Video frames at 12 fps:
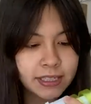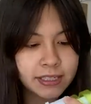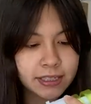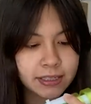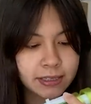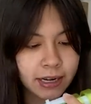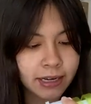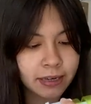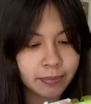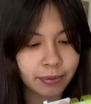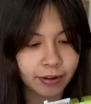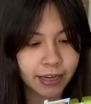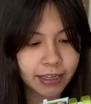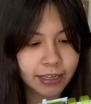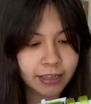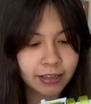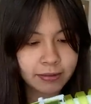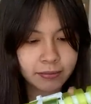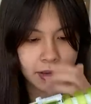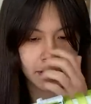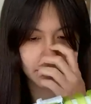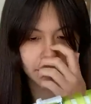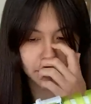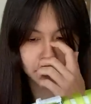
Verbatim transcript: pieces kind of breaking and it's